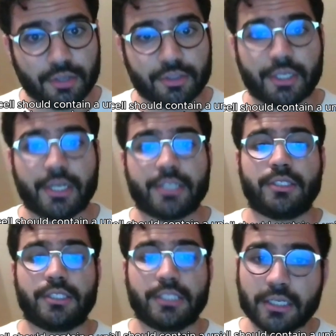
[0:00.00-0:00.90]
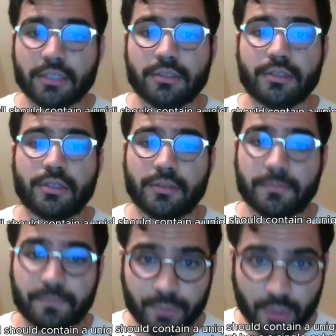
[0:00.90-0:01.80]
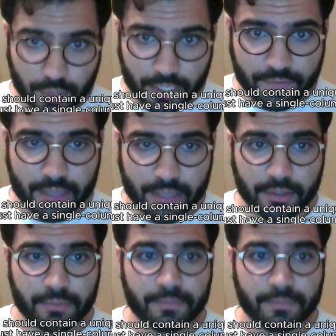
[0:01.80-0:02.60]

contain a single unique value.